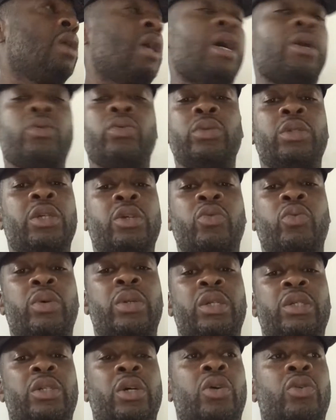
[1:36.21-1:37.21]
I don't deal
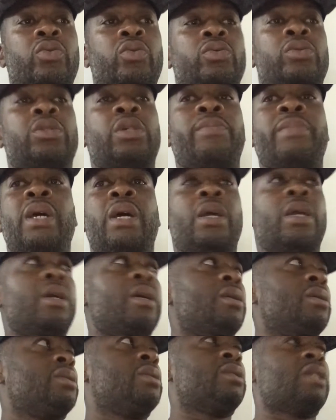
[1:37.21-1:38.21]
with adults. I'm not here
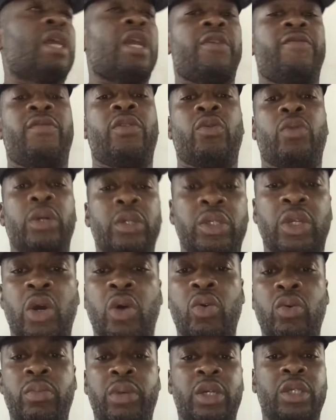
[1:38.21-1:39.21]
to save no
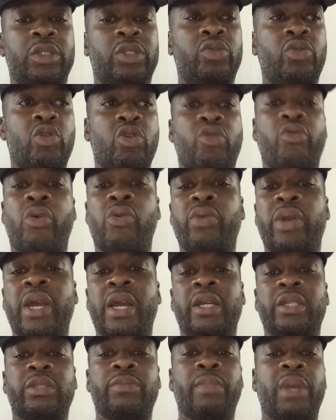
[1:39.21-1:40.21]
adult because you're a
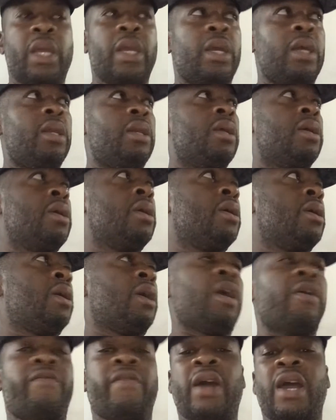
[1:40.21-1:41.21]
grown-ass man.
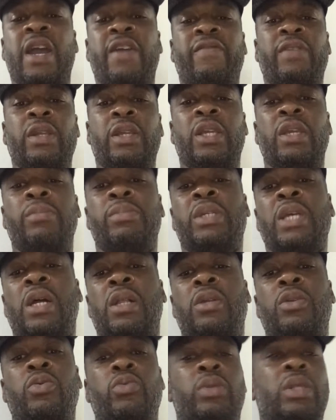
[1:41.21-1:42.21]
If I have to keep
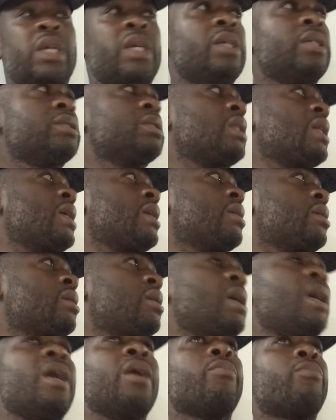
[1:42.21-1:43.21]
telling you things like,
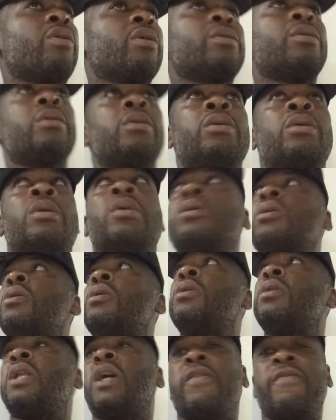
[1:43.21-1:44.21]
hey, brother,
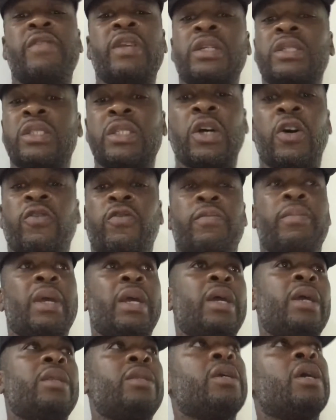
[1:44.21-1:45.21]
love yourself,
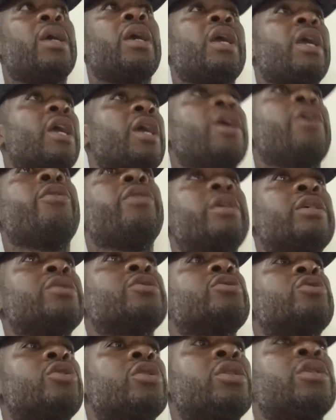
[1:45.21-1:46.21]
man. Your hair
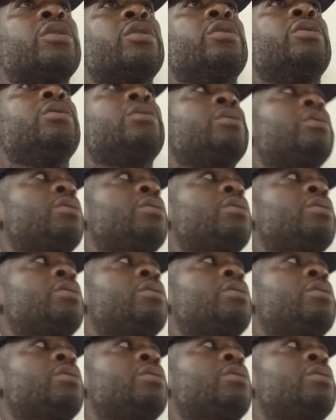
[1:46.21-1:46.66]
is good.